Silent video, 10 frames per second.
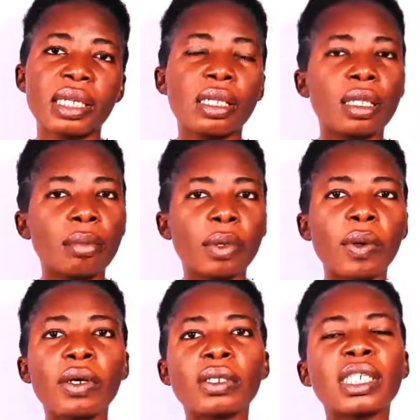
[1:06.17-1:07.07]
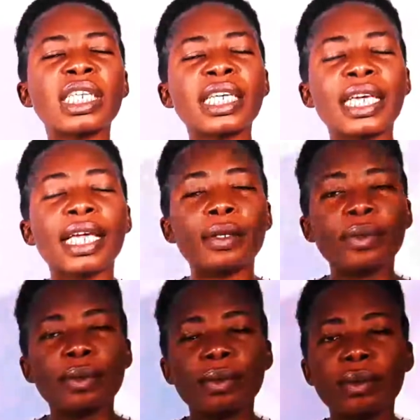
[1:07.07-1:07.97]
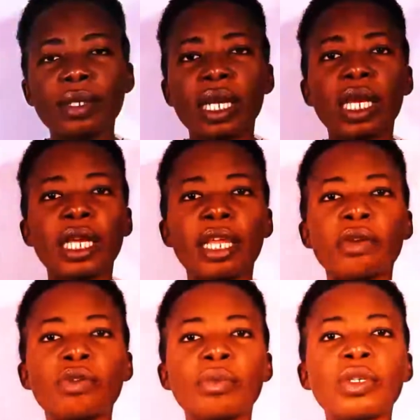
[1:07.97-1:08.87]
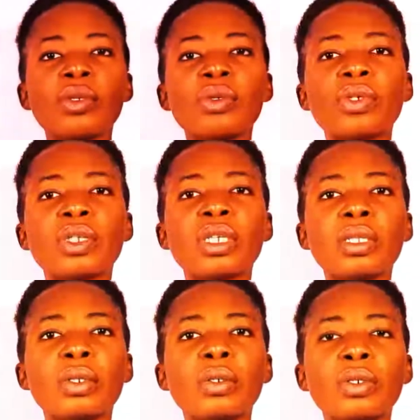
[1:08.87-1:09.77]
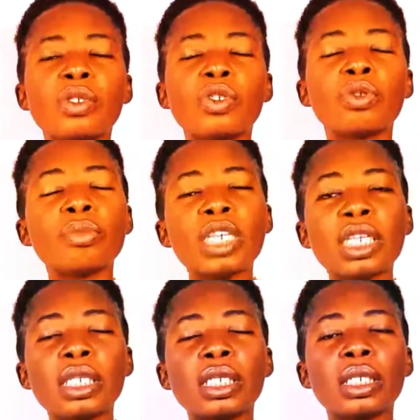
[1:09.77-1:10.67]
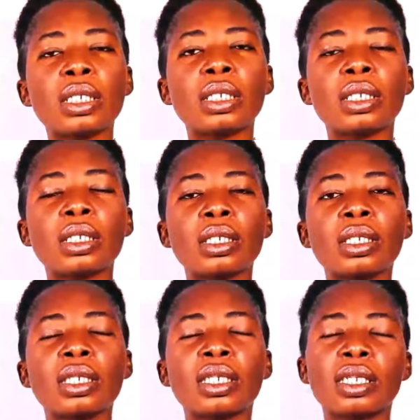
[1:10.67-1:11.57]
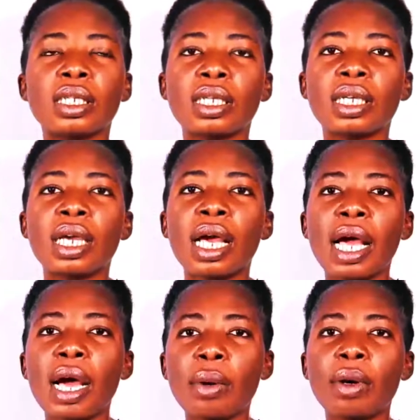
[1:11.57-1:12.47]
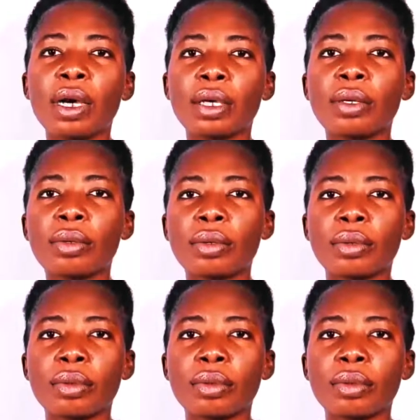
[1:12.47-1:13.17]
Number 1, Kedu. Kedu could be used alone to mean, how are you?